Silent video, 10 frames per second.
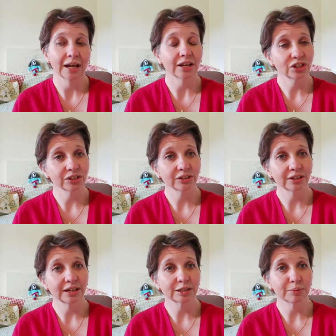and
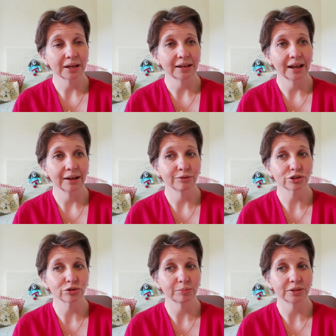she'll explain how
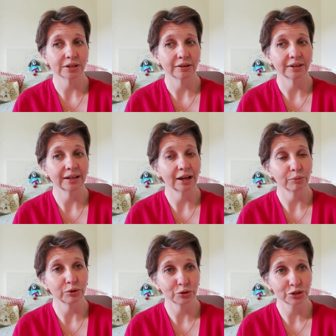Scribbler's Zone can
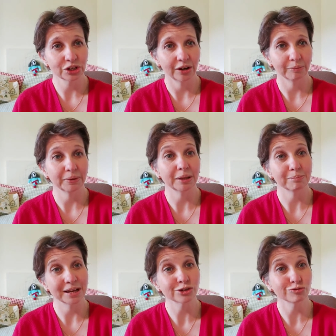help your child be the
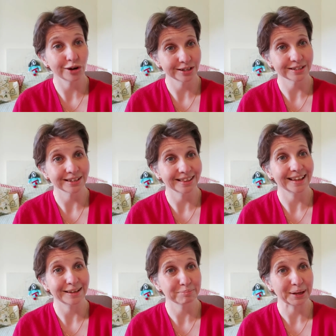best writer
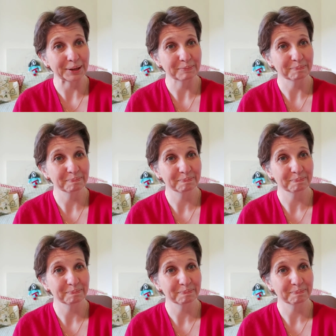they can be.